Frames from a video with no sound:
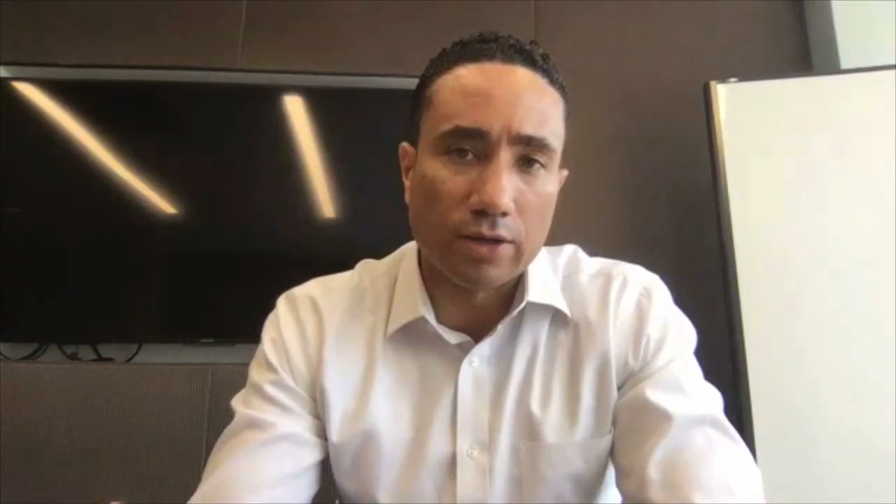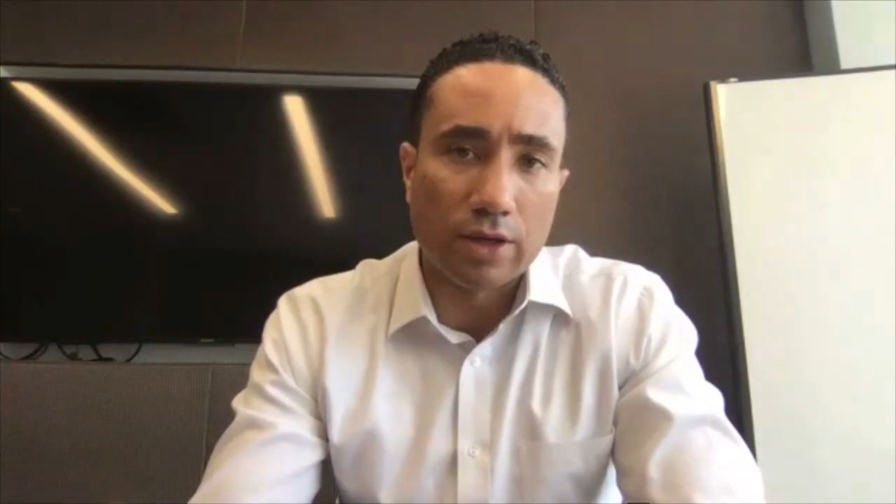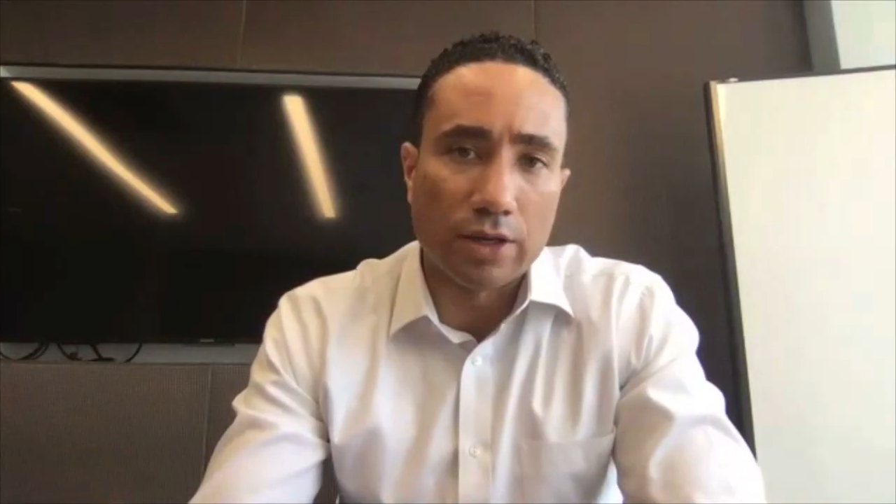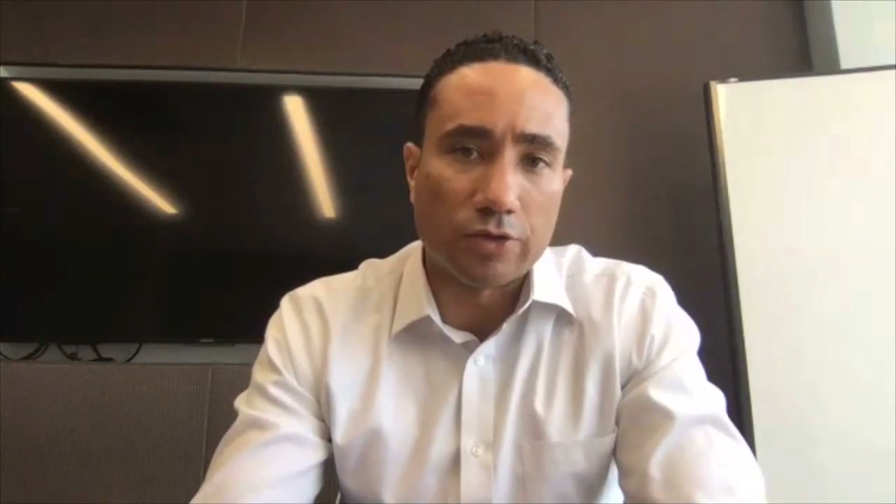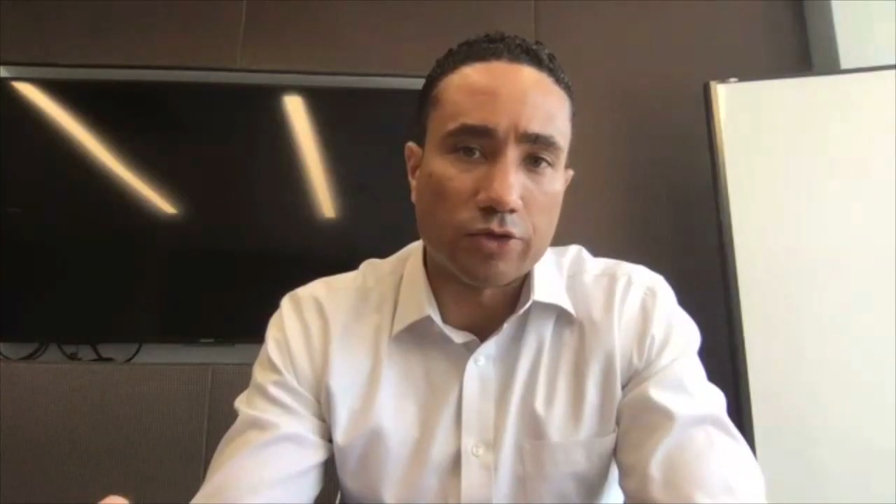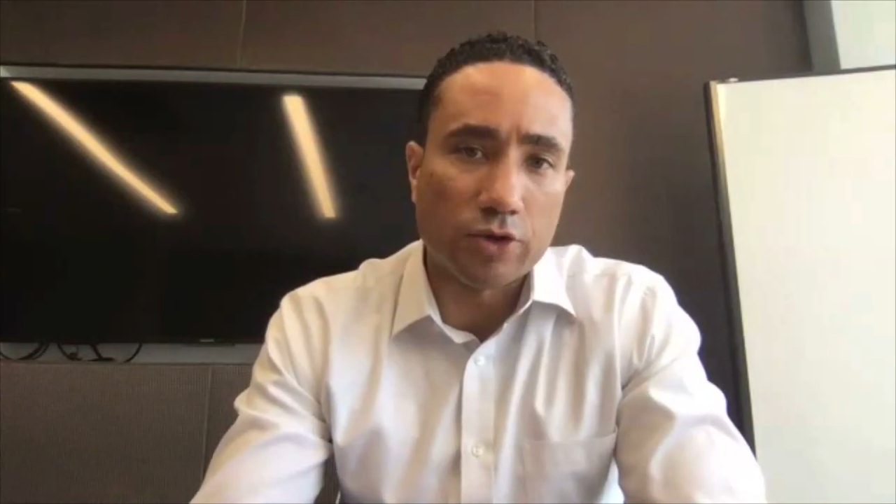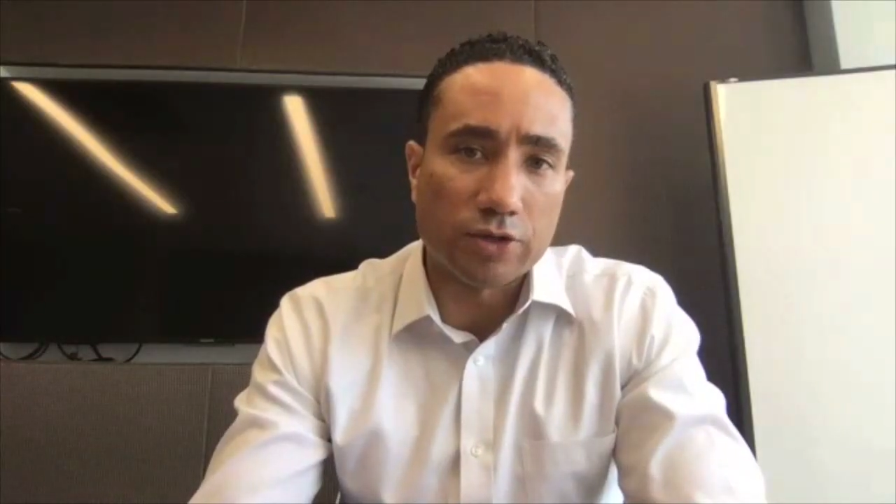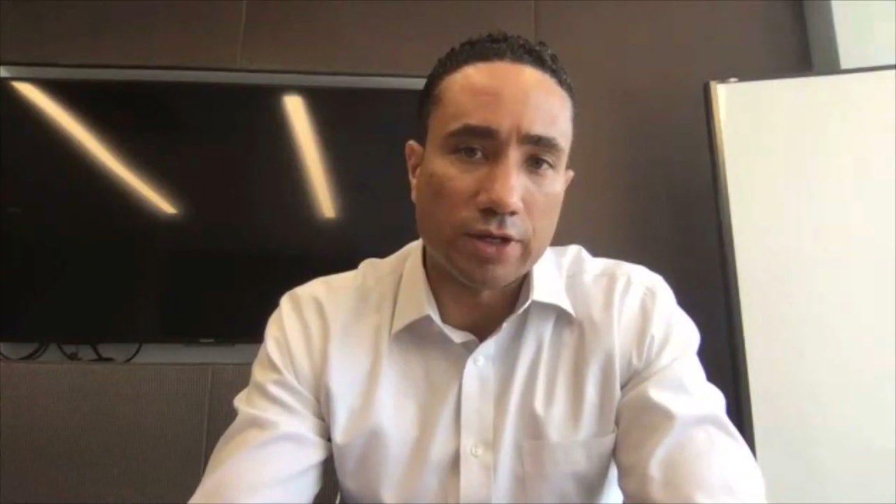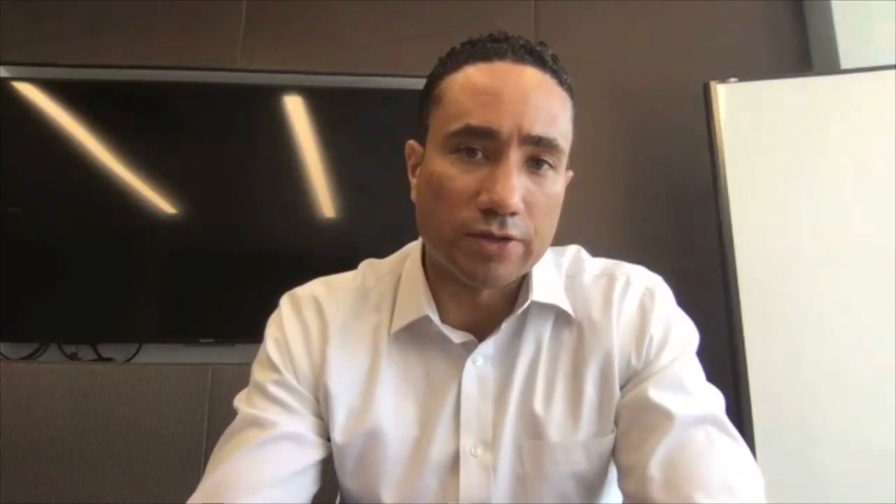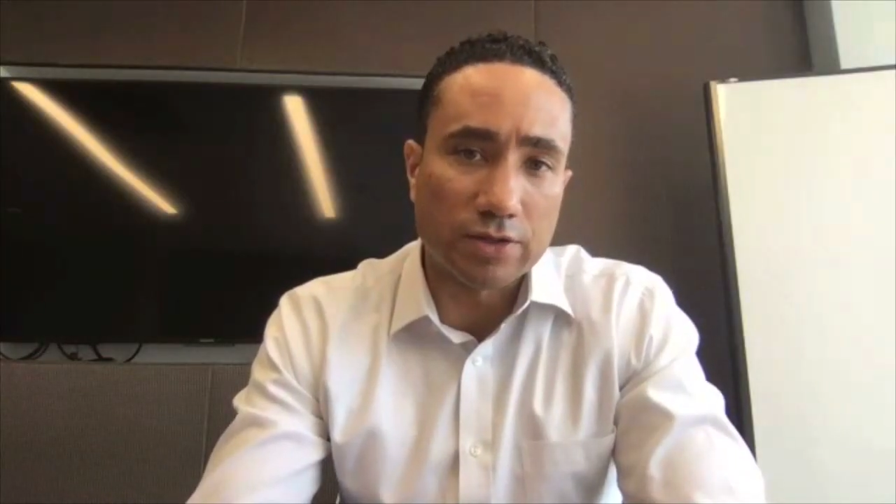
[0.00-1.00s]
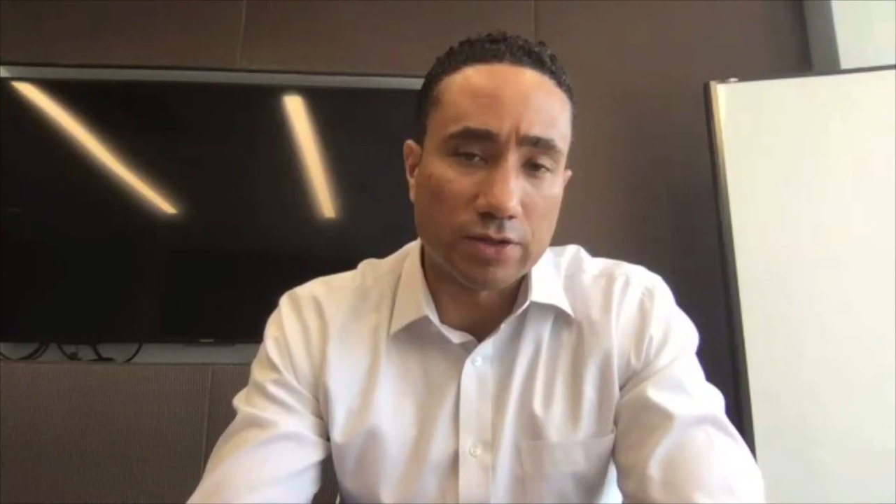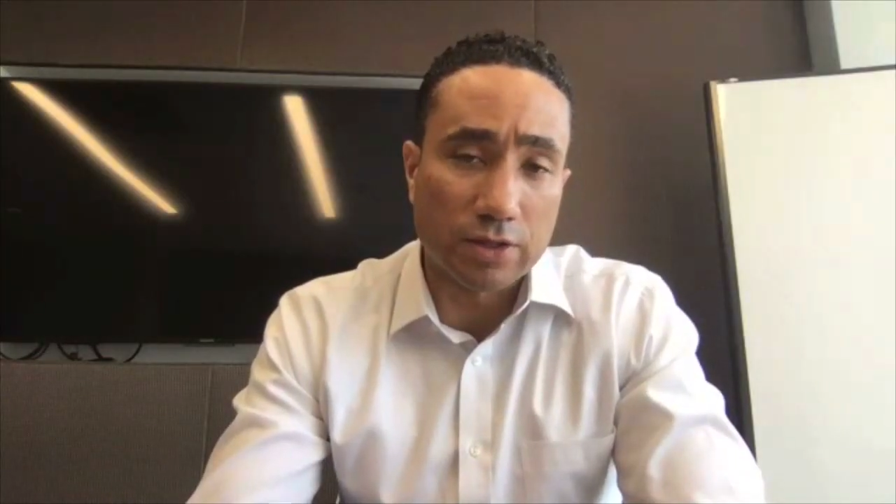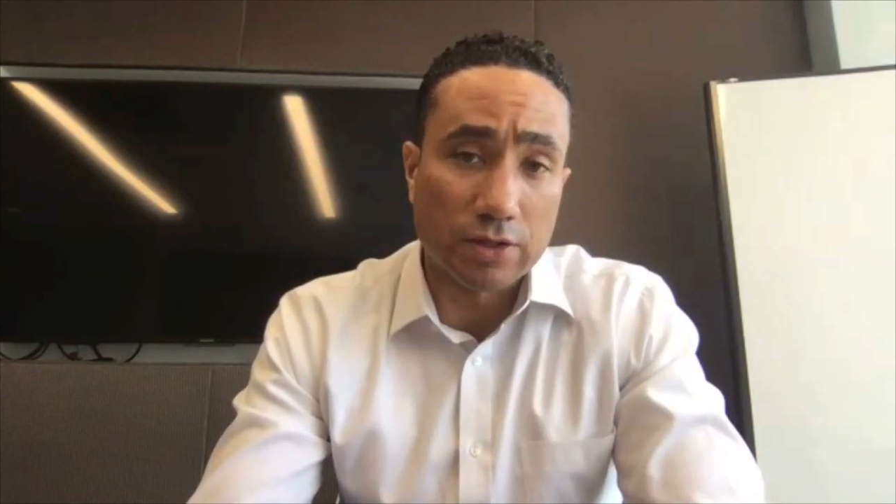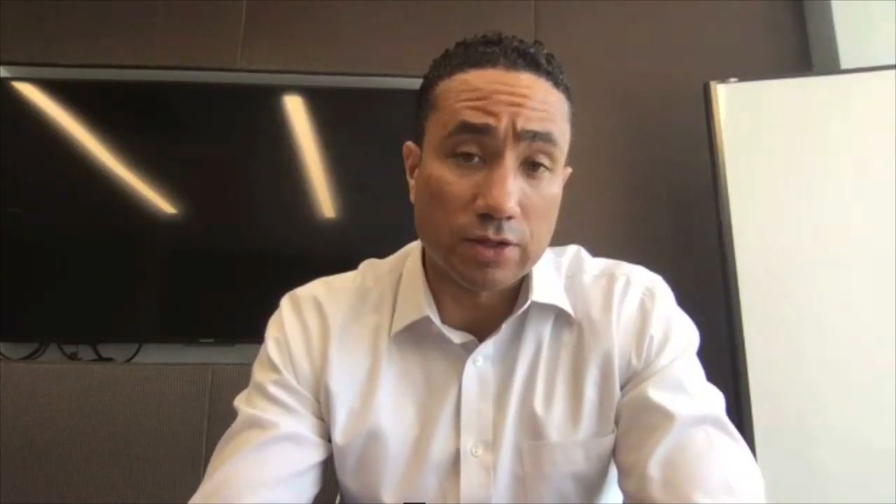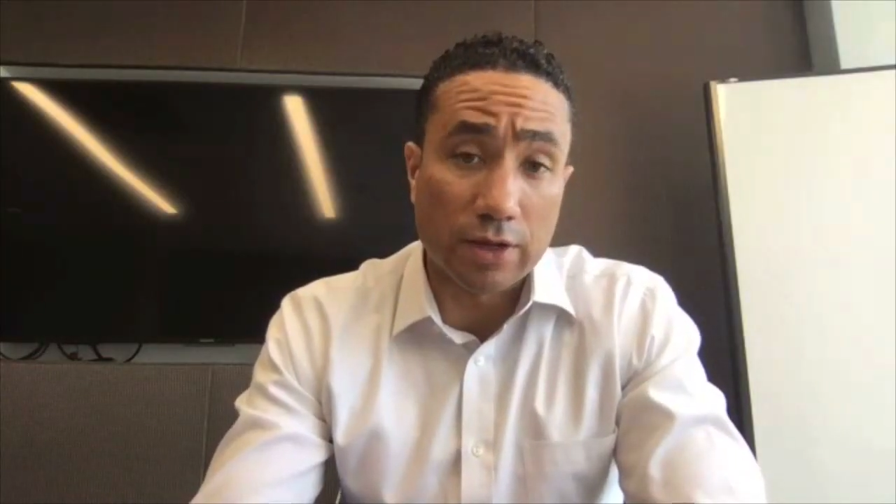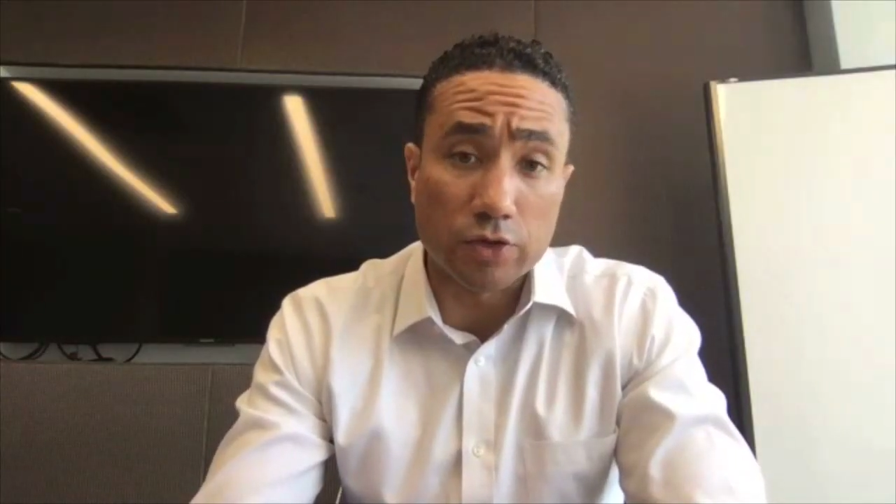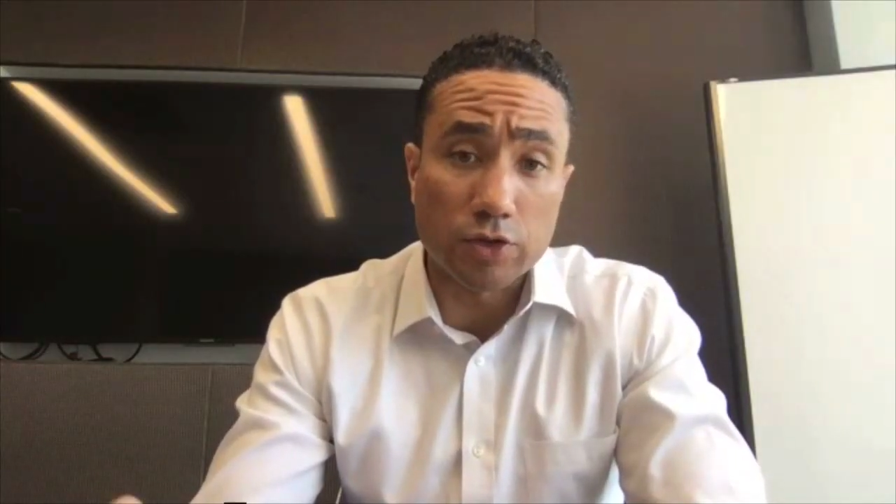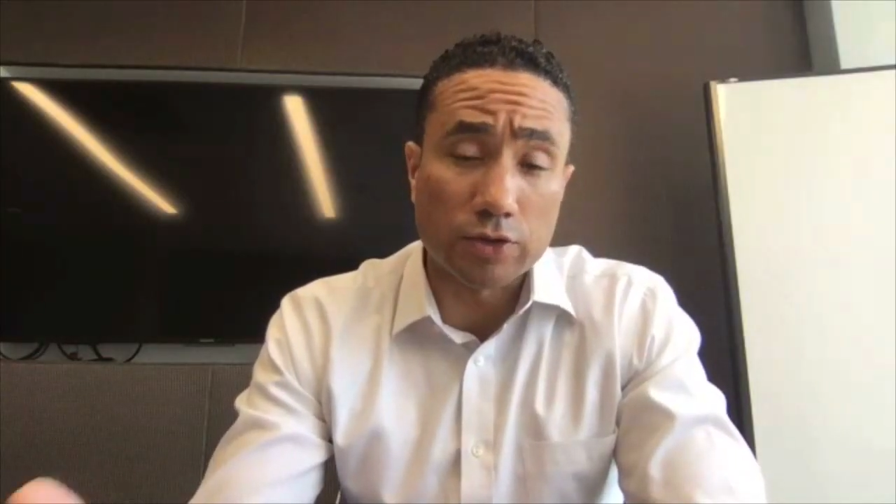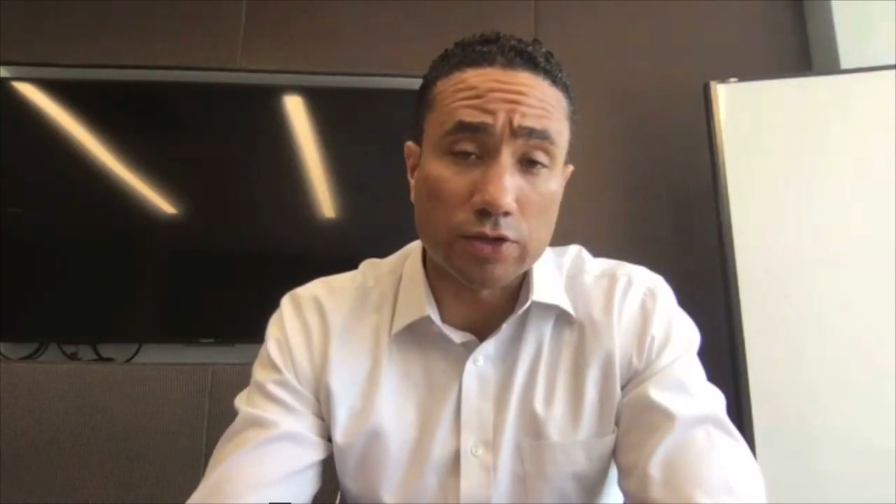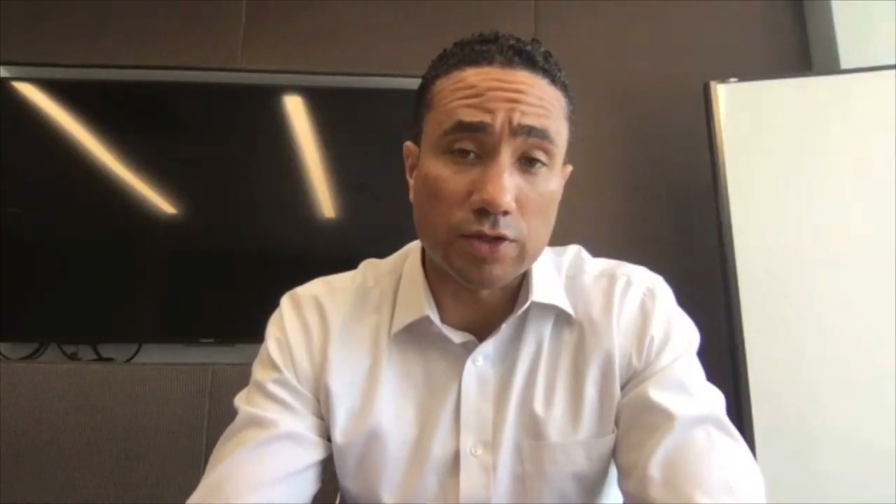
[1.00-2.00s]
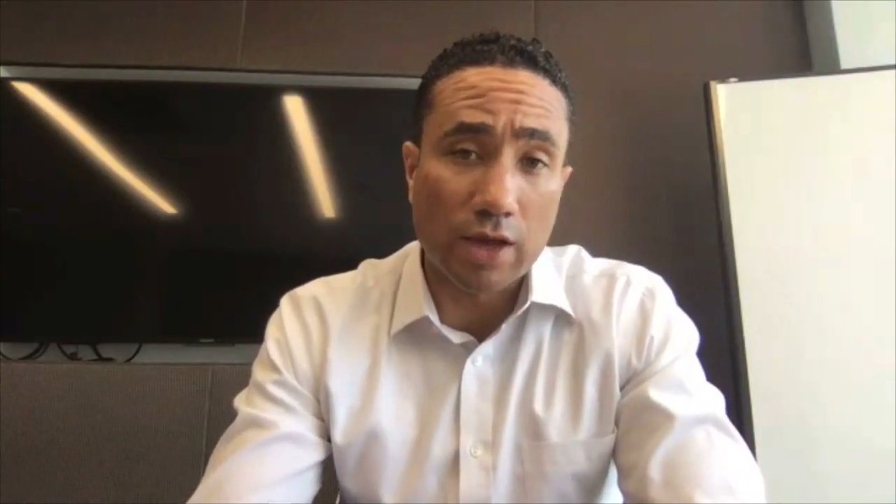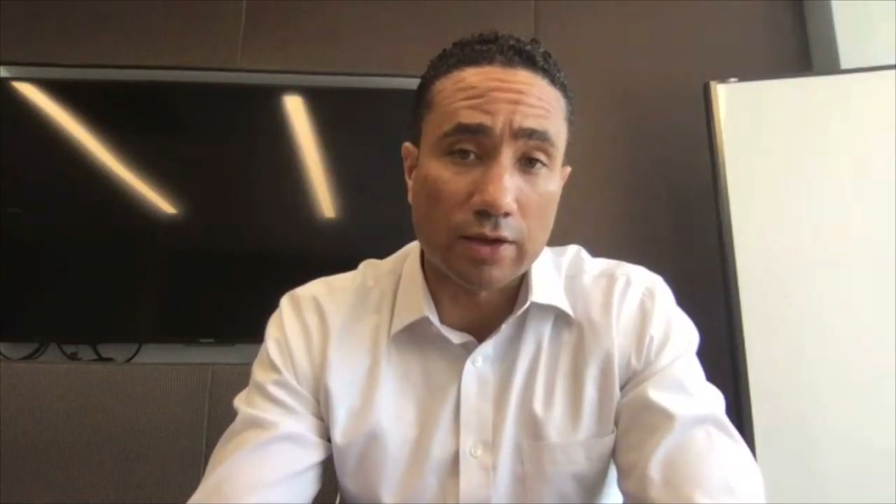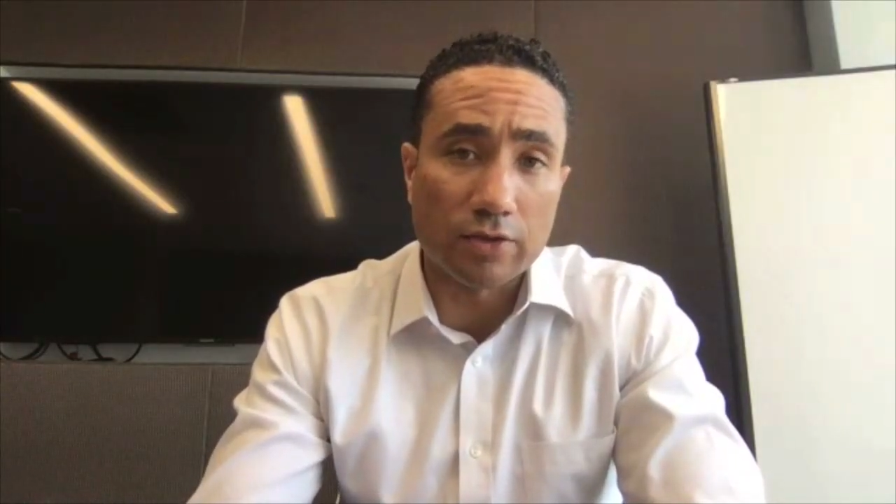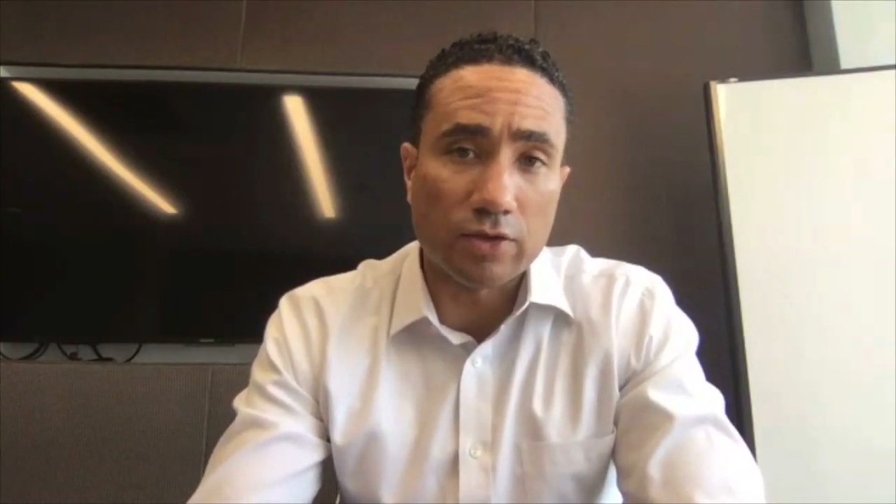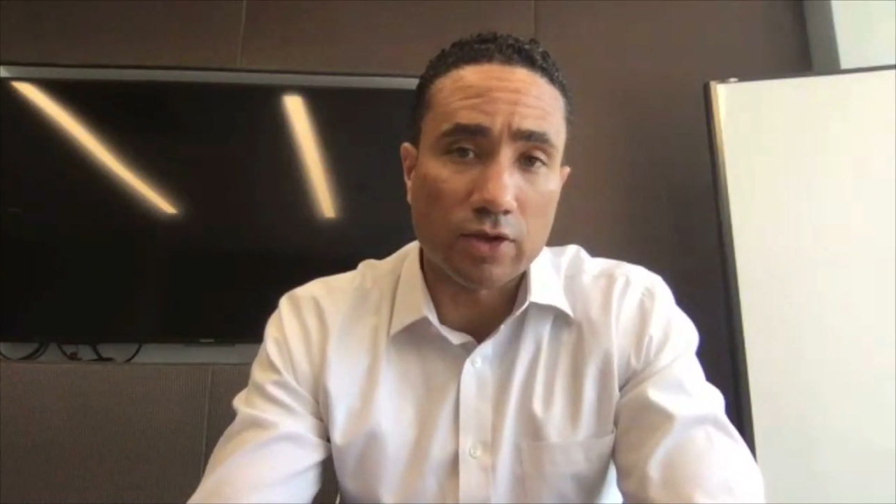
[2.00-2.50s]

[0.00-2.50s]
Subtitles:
in certain instances and in certain states,